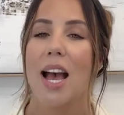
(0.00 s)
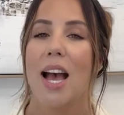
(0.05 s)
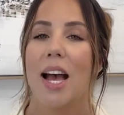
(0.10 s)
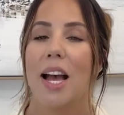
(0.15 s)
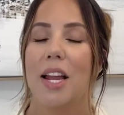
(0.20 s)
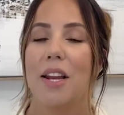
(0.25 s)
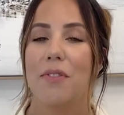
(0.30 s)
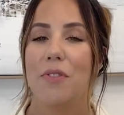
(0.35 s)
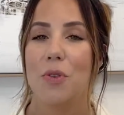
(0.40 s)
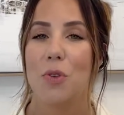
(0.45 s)

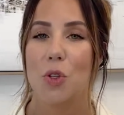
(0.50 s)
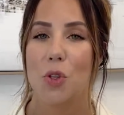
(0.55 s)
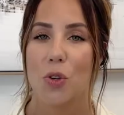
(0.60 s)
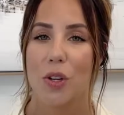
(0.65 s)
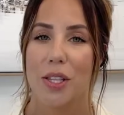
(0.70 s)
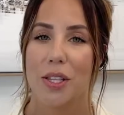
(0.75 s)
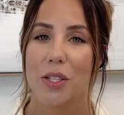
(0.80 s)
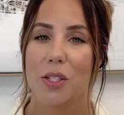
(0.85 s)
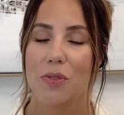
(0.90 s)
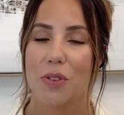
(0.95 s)
And if you
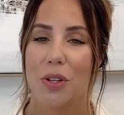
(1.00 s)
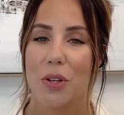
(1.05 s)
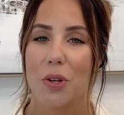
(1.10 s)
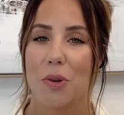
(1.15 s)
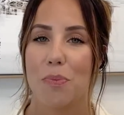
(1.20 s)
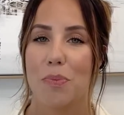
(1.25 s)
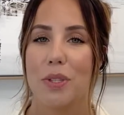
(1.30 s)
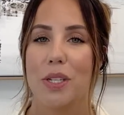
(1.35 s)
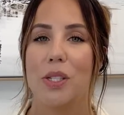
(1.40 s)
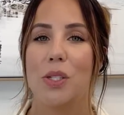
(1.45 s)
enjoyed this video,
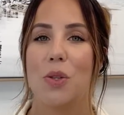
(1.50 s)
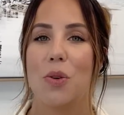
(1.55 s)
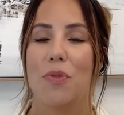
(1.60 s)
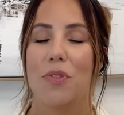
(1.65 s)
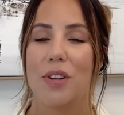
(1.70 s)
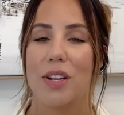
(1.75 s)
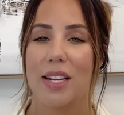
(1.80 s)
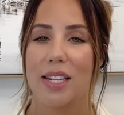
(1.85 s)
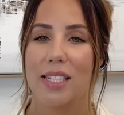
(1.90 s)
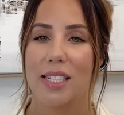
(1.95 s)
please don't
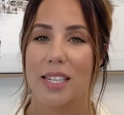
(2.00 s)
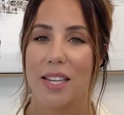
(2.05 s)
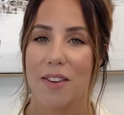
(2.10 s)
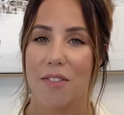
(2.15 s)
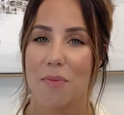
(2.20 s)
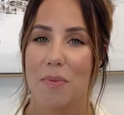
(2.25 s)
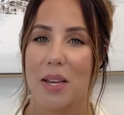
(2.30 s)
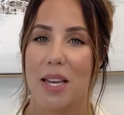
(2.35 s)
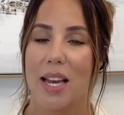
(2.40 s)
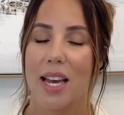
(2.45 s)
forget to give
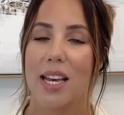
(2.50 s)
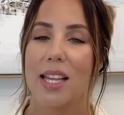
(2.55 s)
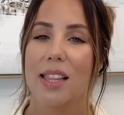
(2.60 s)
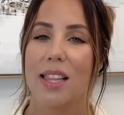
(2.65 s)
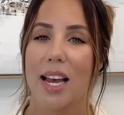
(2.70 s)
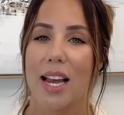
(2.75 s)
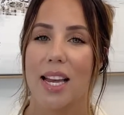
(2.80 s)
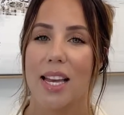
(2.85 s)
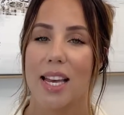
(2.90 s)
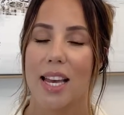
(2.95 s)
me a
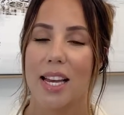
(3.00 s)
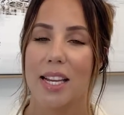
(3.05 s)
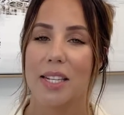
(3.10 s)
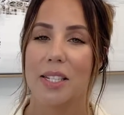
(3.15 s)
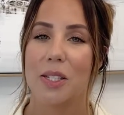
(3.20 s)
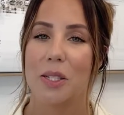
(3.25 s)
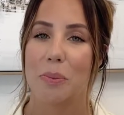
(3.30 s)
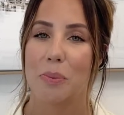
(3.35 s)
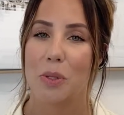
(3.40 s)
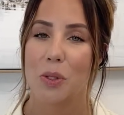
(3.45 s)
like and
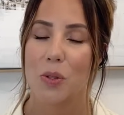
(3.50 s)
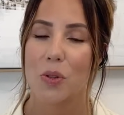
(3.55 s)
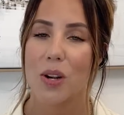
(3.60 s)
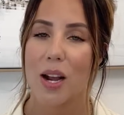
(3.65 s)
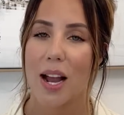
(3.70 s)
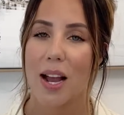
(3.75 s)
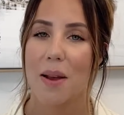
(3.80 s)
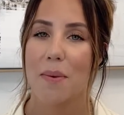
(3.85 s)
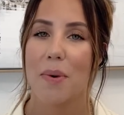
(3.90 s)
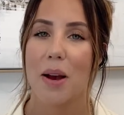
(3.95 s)

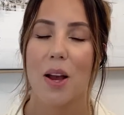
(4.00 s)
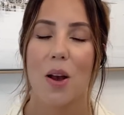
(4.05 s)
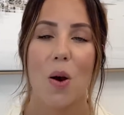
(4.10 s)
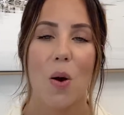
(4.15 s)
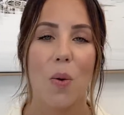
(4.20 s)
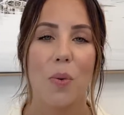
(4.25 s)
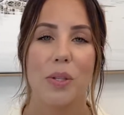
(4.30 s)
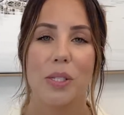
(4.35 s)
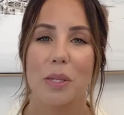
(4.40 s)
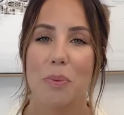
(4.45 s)
subscribe. I
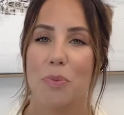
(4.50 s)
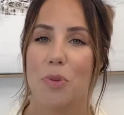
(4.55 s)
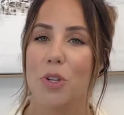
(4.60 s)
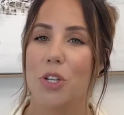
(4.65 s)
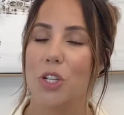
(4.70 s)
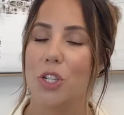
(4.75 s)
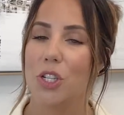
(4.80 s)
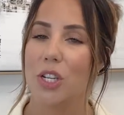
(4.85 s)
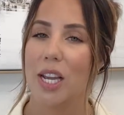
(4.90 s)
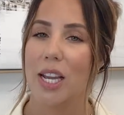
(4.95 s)
always
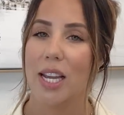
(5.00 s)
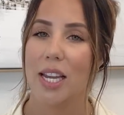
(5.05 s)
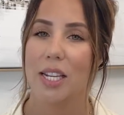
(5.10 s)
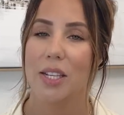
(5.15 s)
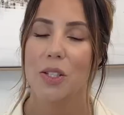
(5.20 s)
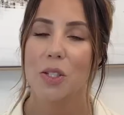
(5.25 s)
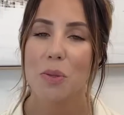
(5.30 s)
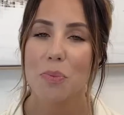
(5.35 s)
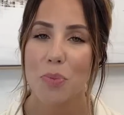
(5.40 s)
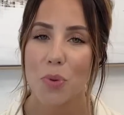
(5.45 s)
appreciate any
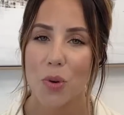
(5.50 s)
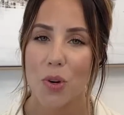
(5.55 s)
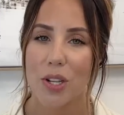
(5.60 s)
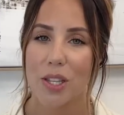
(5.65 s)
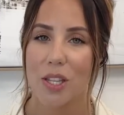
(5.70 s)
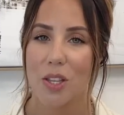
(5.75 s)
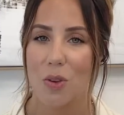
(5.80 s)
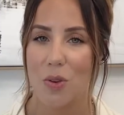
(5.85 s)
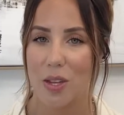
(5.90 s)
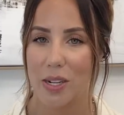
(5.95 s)
support
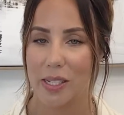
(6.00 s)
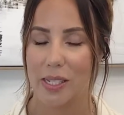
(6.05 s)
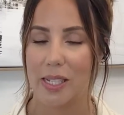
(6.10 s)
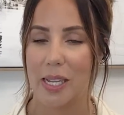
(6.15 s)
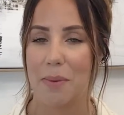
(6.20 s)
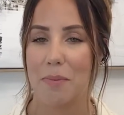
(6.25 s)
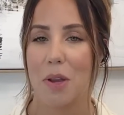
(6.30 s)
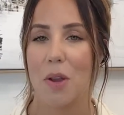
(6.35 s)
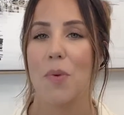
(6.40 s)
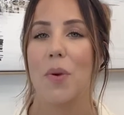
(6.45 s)
that you can
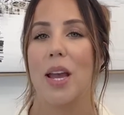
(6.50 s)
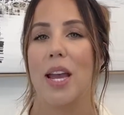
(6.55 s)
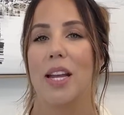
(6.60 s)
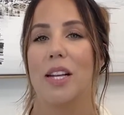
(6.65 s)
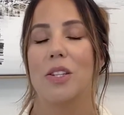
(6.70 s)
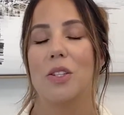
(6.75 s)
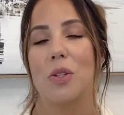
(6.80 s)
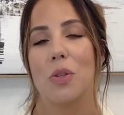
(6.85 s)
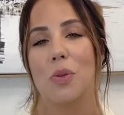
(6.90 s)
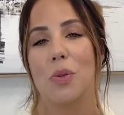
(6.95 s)
send my
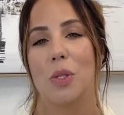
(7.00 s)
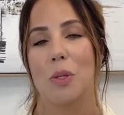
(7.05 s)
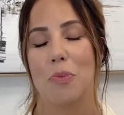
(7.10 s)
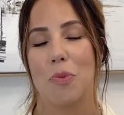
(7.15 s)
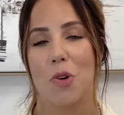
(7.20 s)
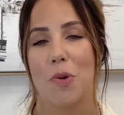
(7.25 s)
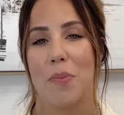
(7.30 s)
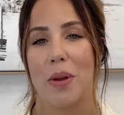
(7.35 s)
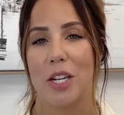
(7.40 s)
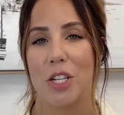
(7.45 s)
way to
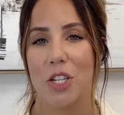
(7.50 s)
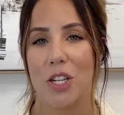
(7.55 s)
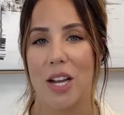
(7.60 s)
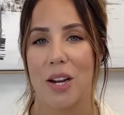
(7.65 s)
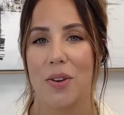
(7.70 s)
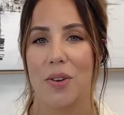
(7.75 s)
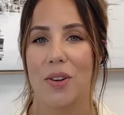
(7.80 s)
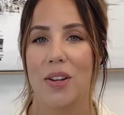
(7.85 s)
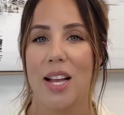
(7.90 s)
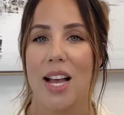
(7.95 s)
support my
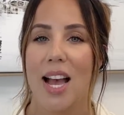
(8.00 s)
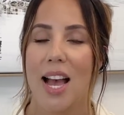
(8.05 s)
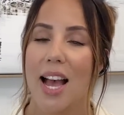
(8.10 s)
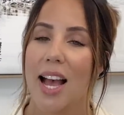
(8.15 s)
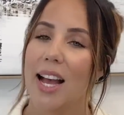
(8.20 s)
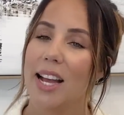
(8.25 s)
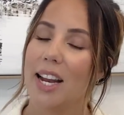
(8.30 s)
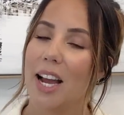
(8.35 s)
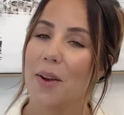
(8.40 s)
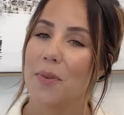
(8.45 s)
channel.
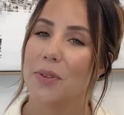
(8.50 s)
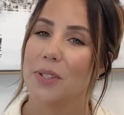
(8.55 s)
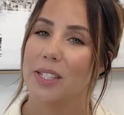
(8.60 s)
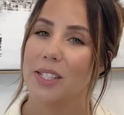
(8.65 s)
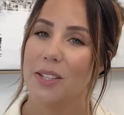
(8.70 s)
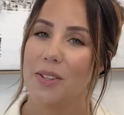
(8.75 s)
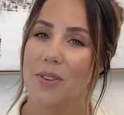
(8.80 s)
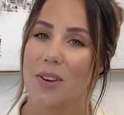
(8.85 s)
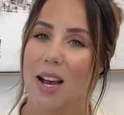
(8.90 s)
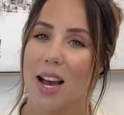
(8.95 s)
And I will
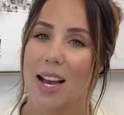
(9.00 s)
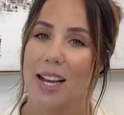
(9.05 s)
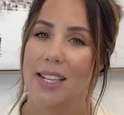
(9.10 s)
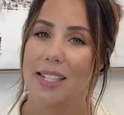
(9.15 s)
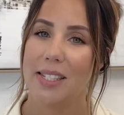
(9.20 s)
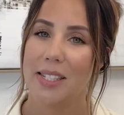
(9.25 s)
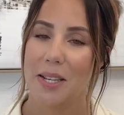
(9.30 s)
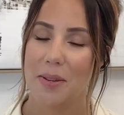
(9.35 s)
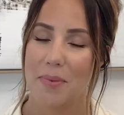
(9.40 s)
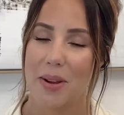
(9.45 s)
see you guys
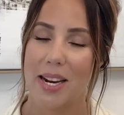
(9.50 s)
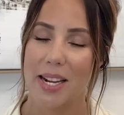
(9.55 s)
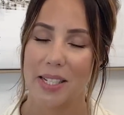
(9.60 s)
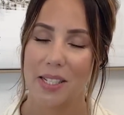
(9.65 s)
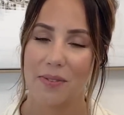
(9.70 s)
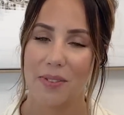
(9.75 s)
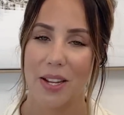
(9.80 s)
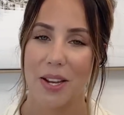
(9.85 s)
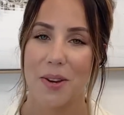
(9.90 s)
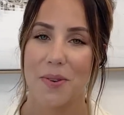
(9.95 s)
in my
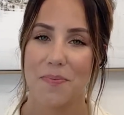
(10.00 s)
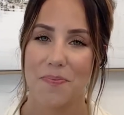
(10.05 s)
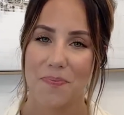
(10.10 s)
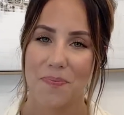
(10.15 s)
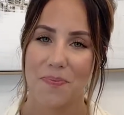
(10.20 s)
next video.